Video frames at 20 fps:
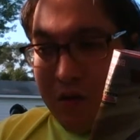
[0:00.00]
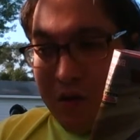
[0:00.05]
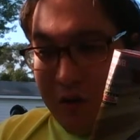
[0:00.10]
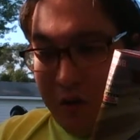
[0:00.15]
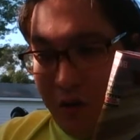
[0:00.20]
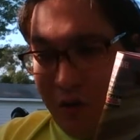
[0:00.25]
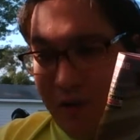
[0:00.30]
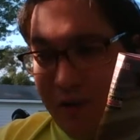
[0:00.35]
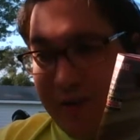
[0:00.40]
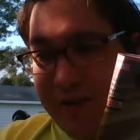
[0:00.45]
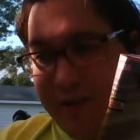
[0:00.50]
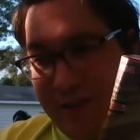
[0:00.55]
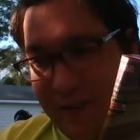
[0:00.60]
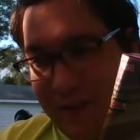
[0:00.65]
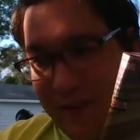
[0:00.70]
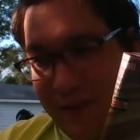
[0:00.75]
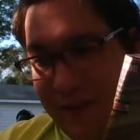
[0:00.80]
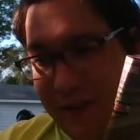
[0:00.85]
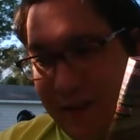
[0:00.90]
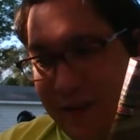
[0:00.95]

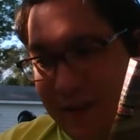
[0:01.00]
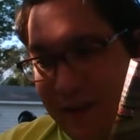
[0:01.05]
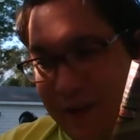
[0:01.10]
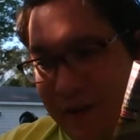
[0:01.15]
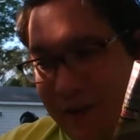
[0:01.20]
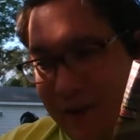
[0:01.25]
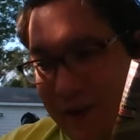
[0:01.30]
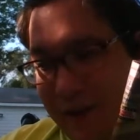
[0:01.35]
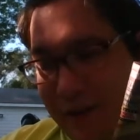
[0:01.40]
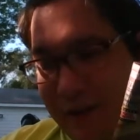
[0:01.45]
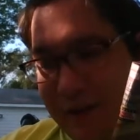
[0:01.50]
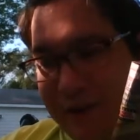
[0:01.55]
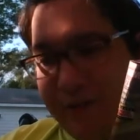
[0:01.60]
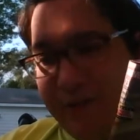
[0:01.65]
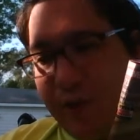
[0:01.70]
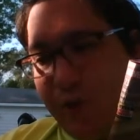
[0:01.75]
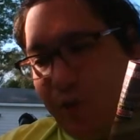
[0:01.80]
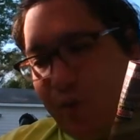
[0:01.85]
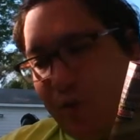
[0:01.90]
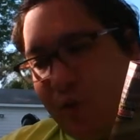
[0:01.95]
currently in
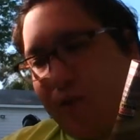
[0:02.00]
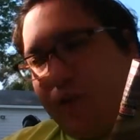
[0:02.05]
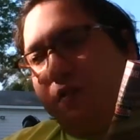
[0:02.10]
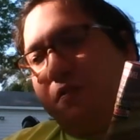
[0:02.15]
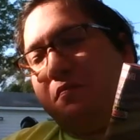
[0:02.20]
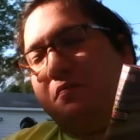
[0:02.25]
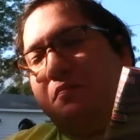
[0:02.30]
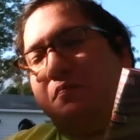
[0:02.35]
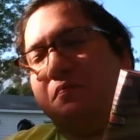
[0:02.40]
their run.